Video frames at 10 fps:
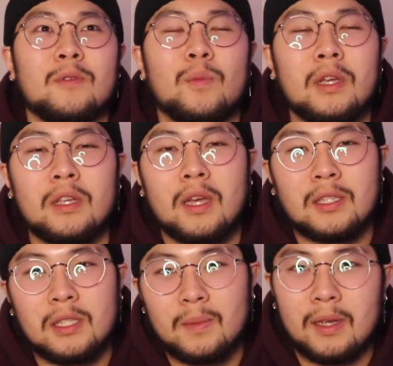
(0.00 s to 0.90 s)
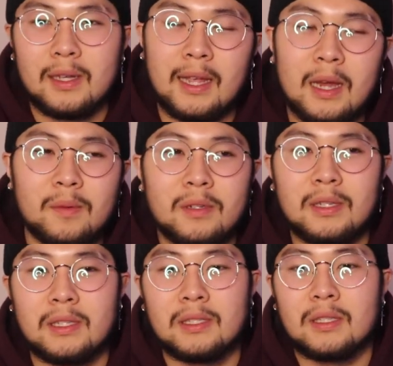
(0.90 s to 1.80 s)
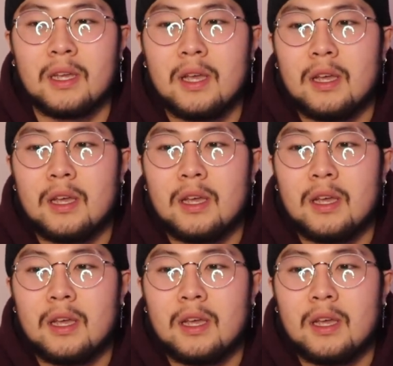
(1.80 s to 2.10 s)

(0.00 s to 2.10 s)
The way y'all see me on camera is